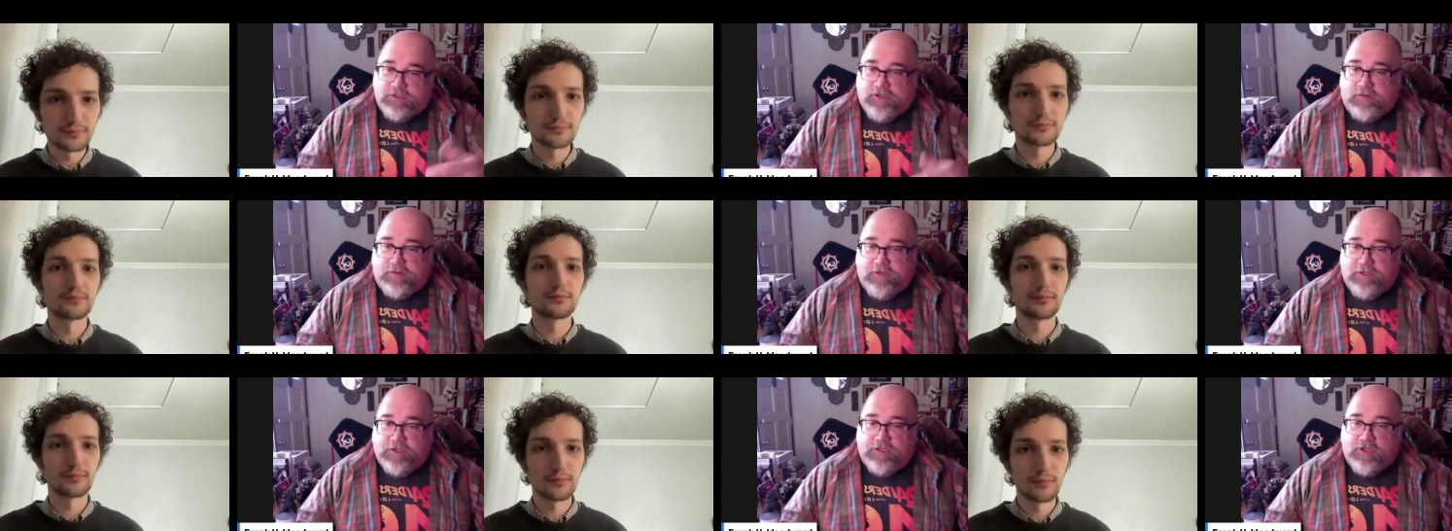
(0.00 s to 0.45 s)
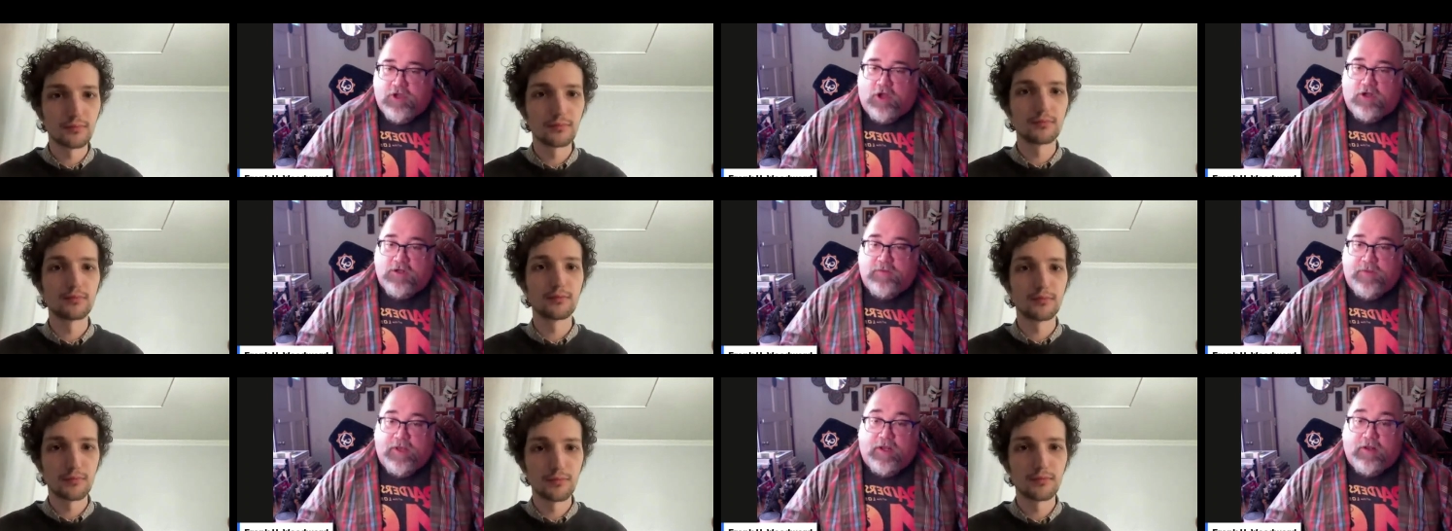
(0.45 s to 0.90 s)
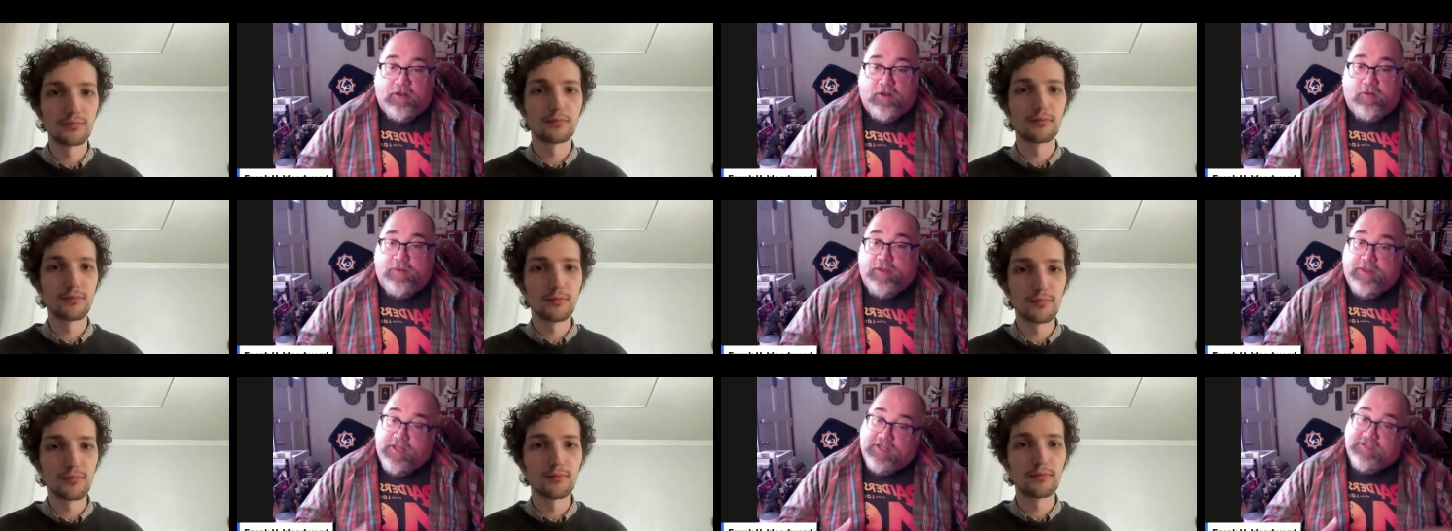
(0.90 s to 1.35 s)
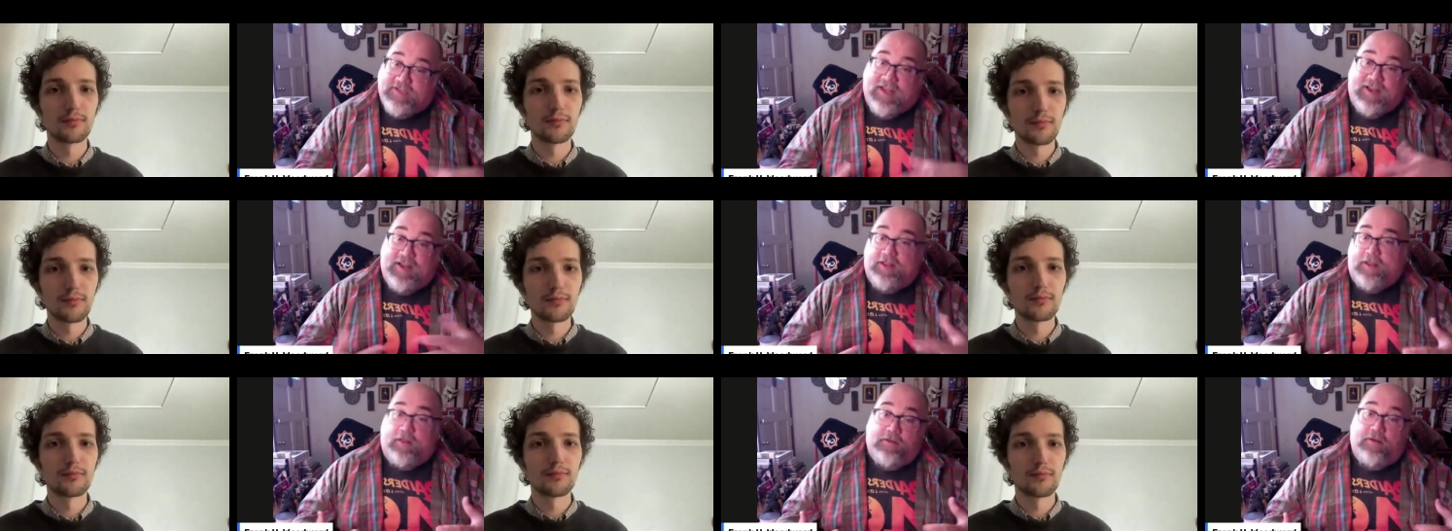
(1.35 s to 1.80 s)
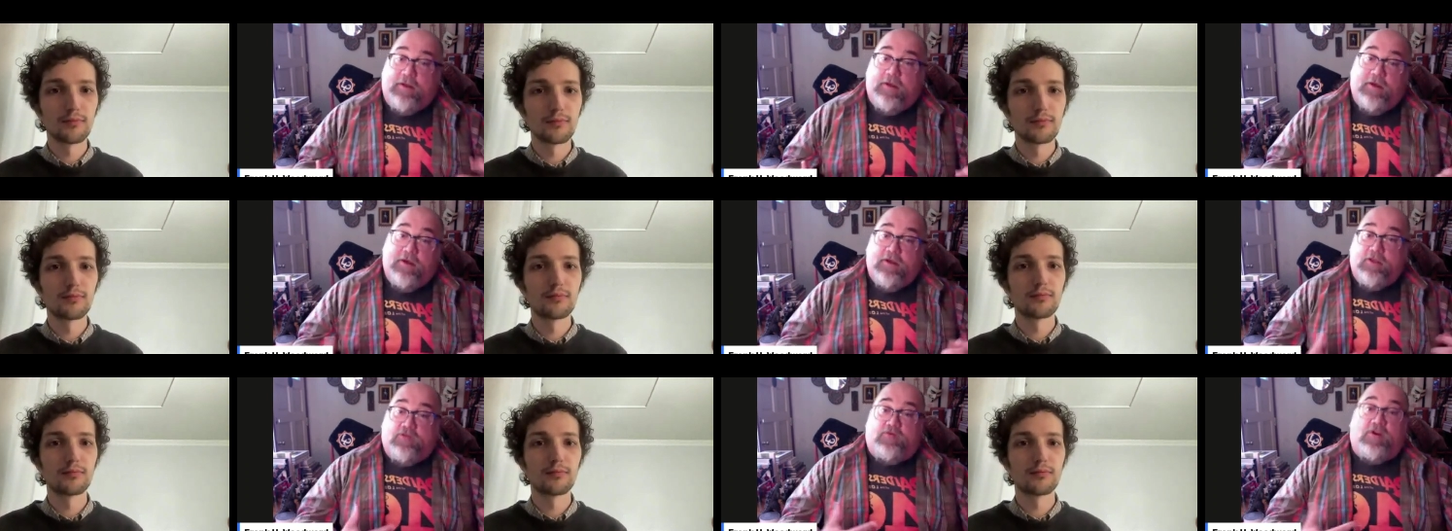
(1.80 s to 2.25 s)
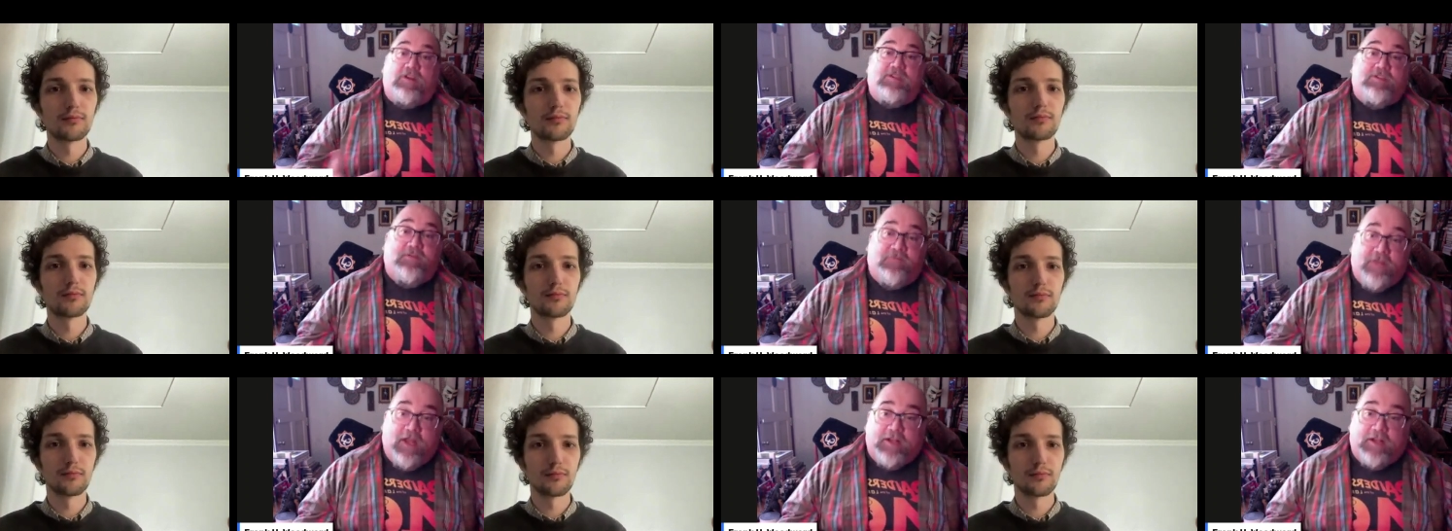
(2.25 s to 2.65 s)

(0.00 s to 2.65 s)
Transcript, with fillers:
Speaker 1: we just talked about a little bit. That's kind of the thrust of